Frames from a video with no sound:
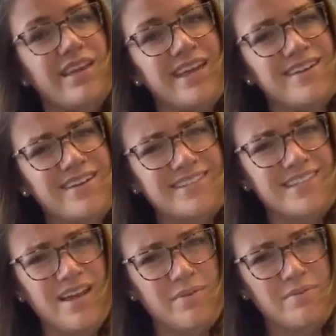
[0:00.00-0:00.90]
And honestly,
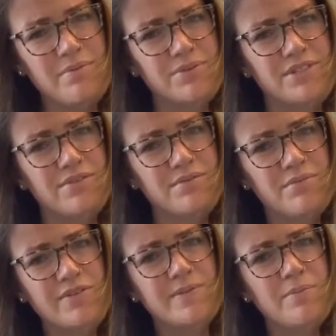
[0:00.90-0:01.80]
not many people do.
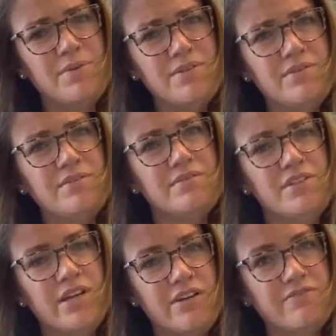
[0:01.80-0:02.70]
Most people,
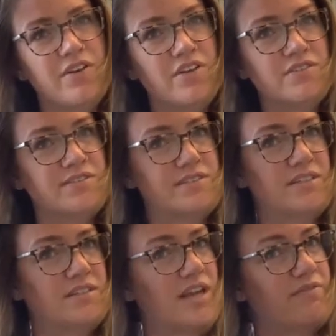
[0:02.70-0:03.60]
your hair falls
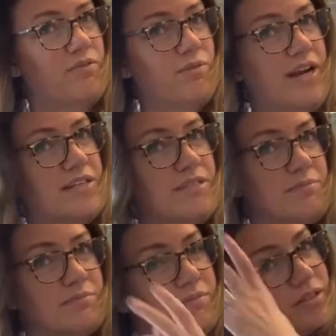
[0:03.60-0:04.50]
in kind of a random